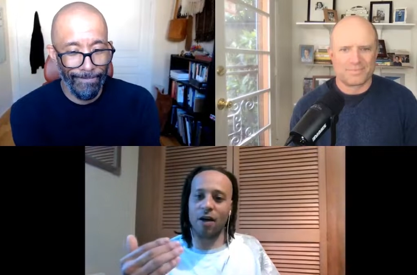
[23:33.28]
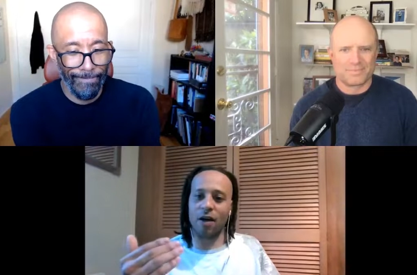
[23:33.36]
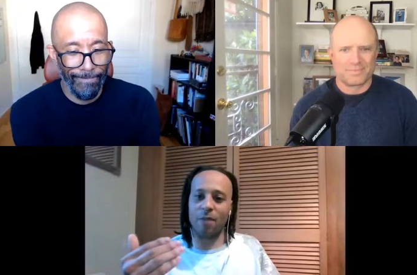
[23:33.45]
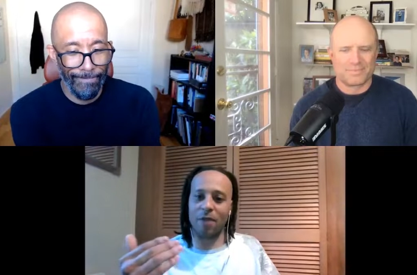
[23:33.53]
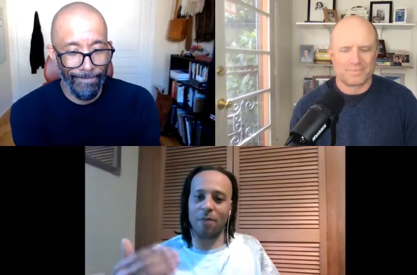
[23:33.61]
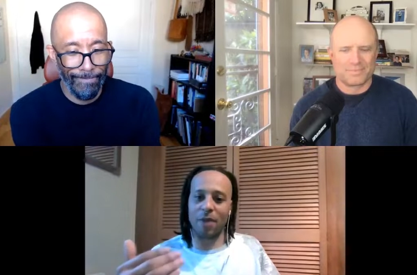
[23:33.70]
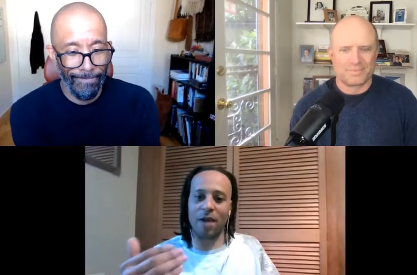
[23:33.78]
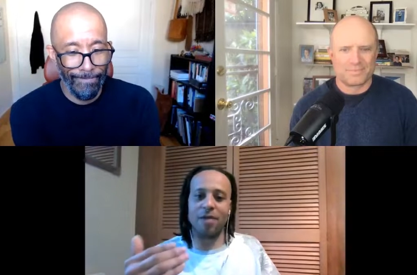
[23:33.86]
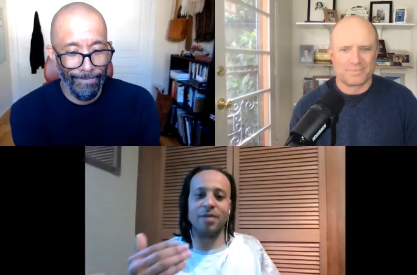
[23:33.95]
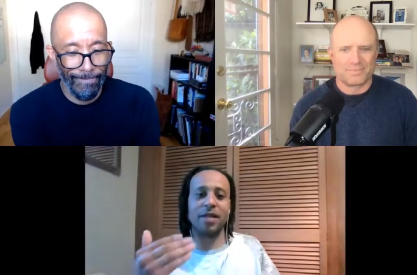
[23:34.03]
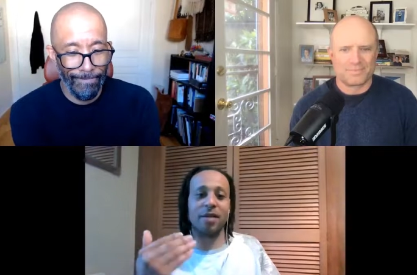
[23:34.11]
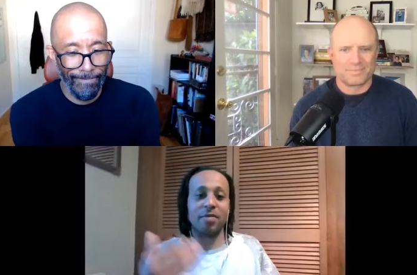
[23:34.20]
Speaker 1: uh, in
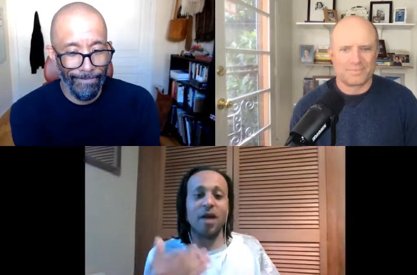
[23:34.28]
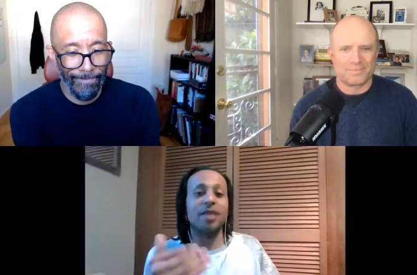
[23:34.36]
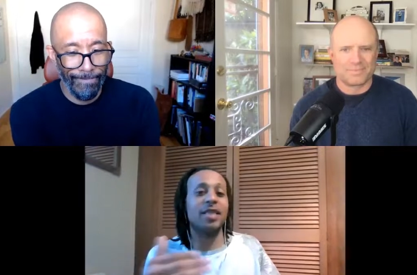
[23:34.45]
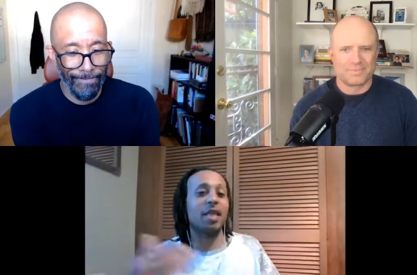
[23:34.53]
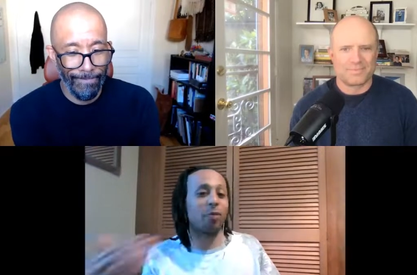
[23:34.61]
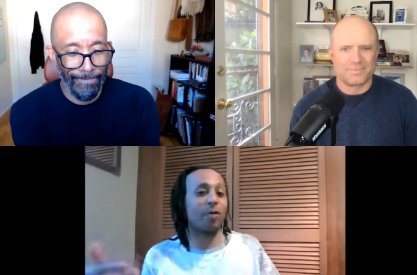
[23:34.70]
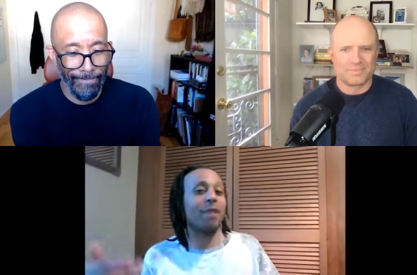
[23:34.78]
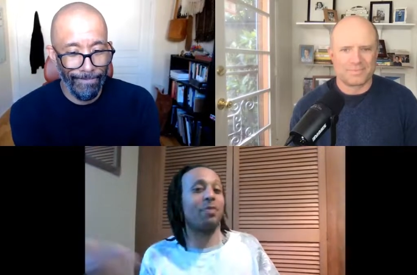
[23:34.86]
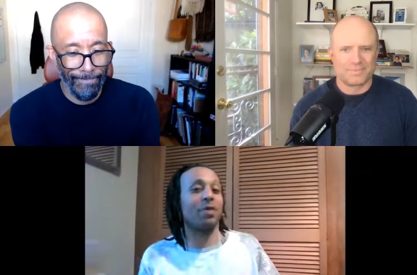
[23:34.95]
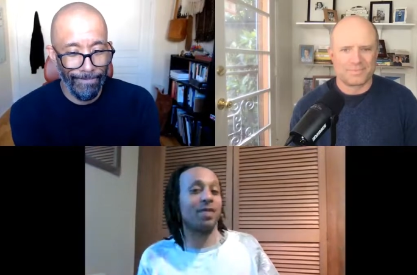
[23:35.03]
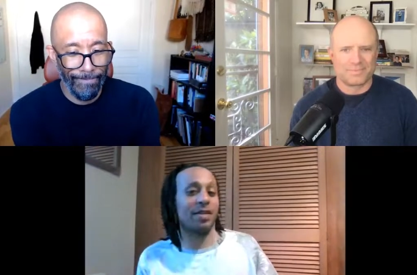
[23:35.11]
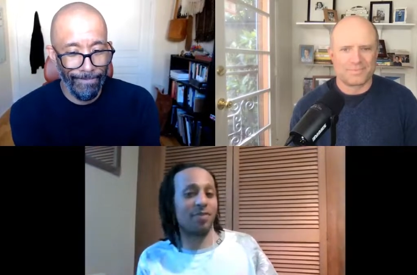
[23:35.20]
parenting
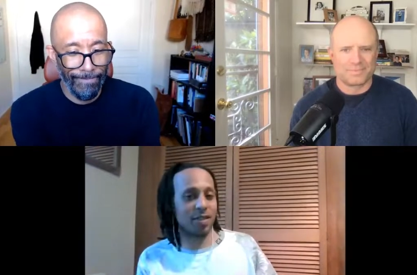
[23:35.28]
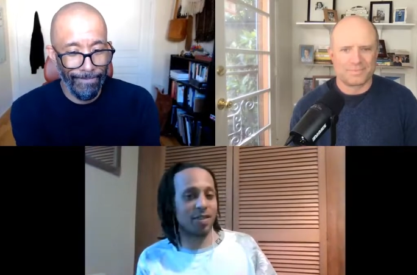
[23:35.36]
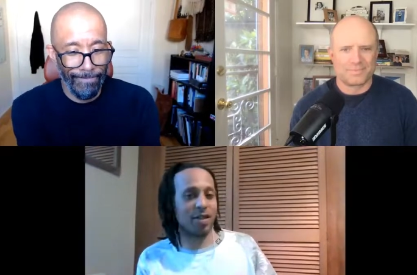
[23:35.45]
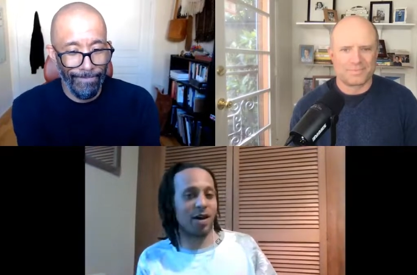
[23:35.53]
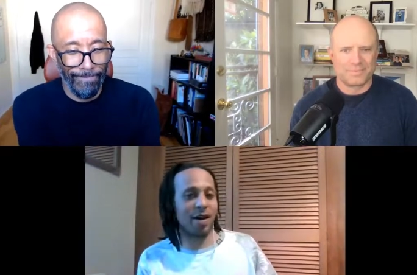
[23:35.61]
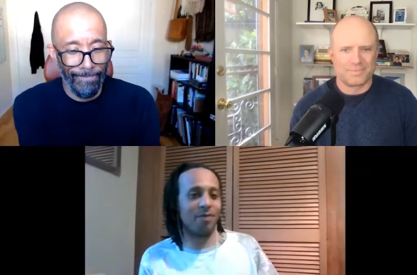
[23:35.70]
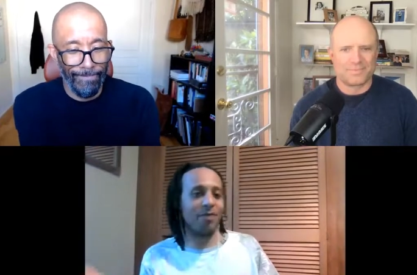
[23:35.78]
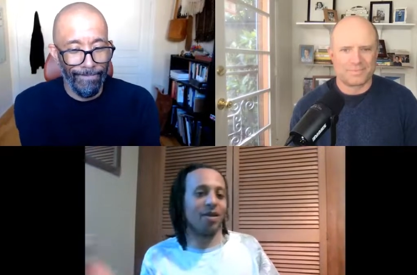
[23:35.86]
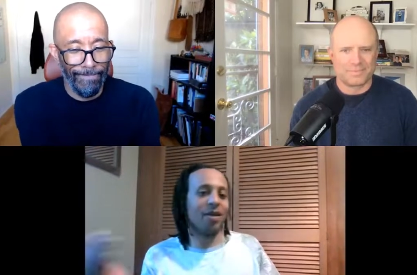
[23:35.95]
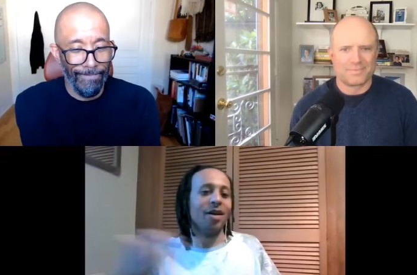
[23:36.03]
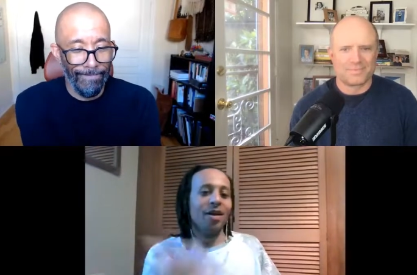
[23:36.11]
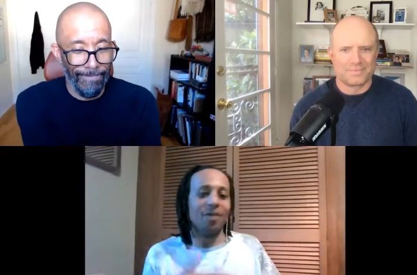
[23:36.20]
33% of the time,
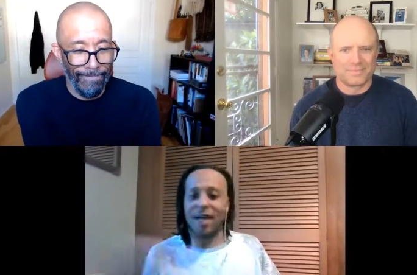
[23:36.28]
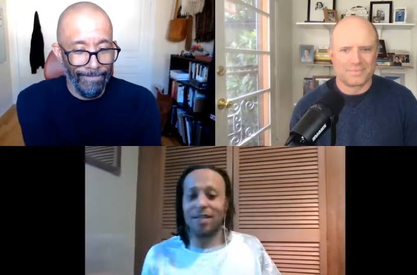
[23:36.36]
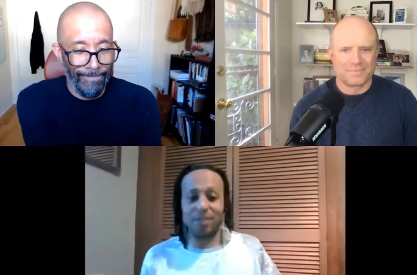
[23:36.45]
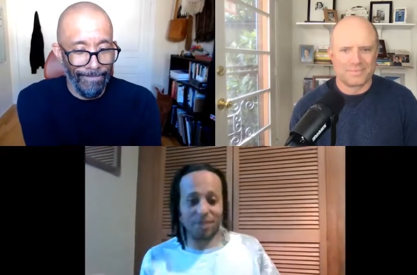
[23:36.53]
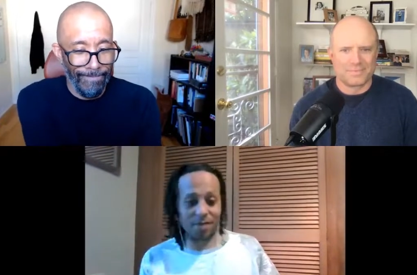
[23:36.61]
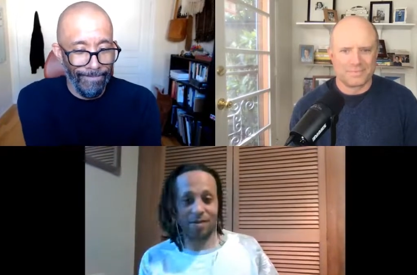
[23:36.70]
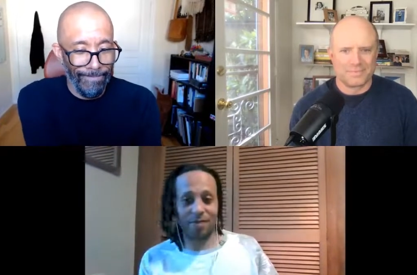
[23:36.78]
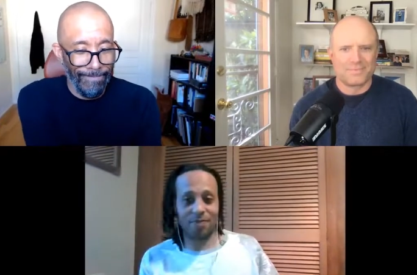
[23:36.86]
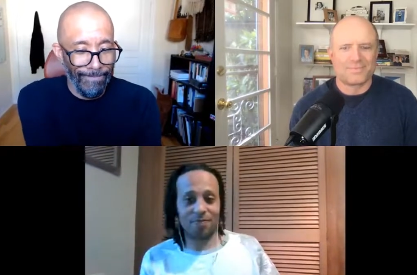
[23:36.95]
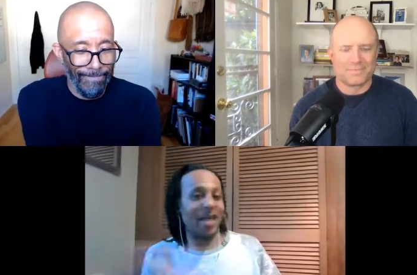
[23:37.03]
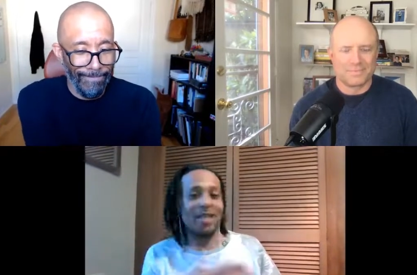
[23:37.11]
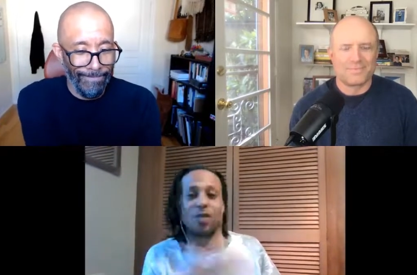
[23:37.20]
that's
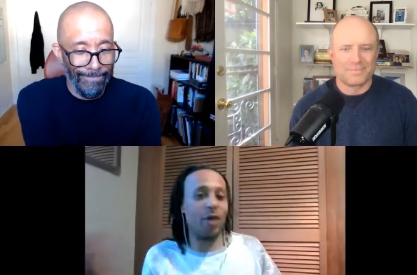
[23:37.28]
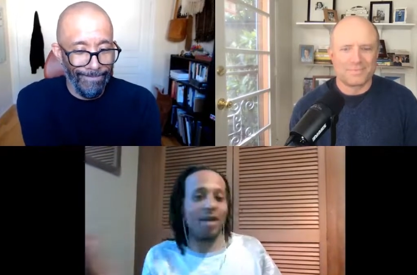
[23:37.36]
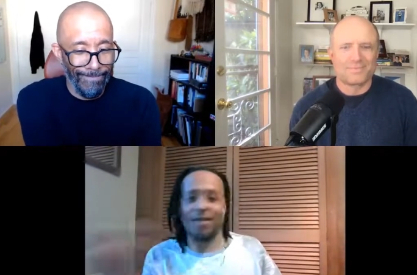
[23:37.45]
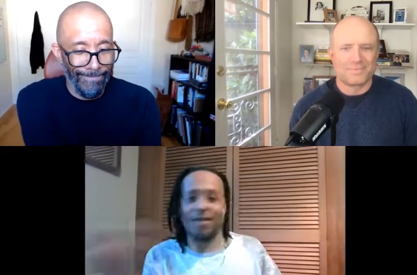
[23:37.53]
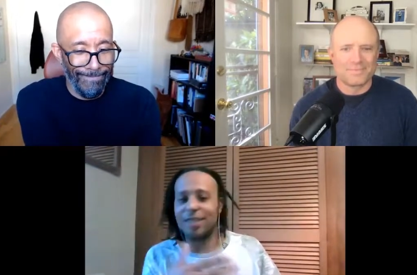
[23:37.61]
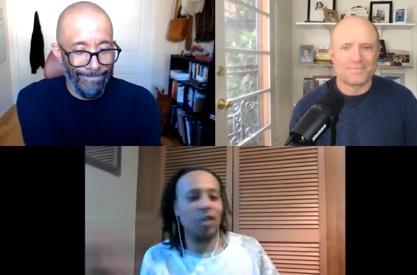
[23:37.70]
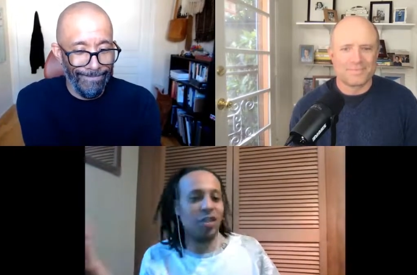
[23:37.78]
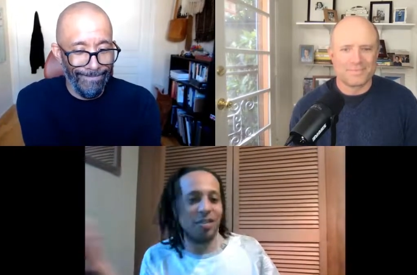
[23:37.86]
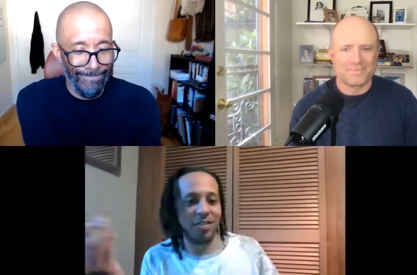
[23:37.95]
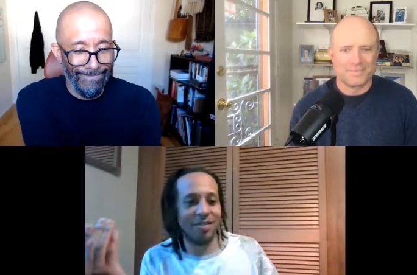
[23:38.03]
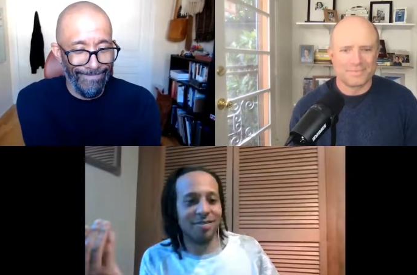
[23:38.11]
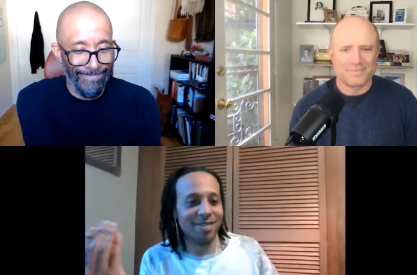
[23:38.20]
that's a win. That's
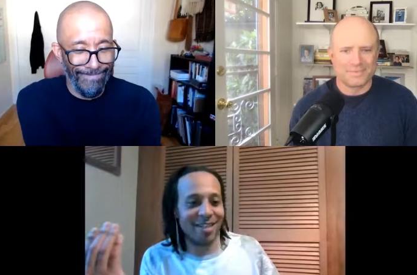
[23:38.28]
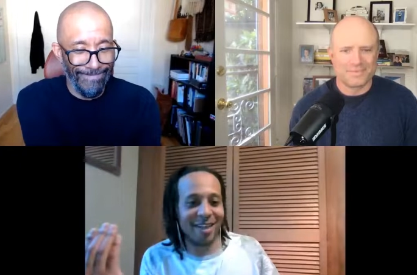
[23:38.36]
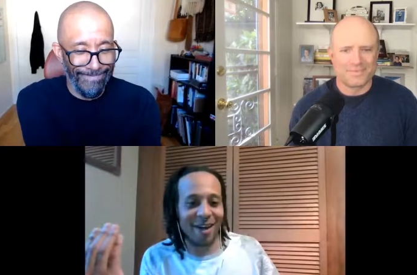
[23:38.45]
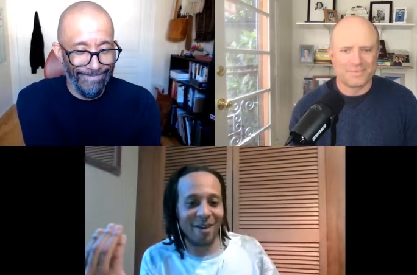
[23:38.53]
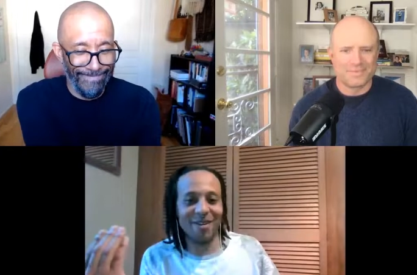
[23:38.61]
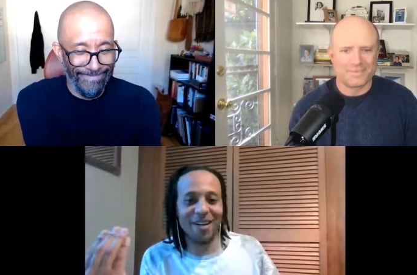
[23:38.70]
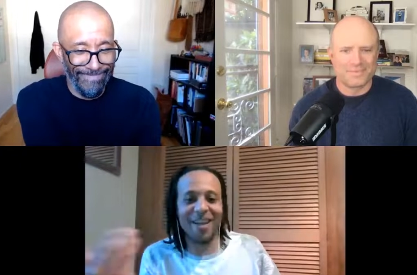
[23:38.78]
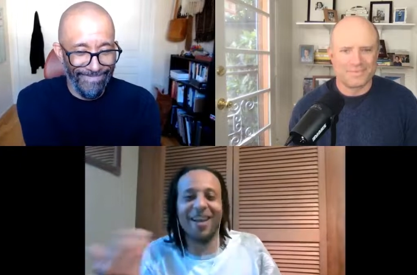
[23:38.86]
good. You know,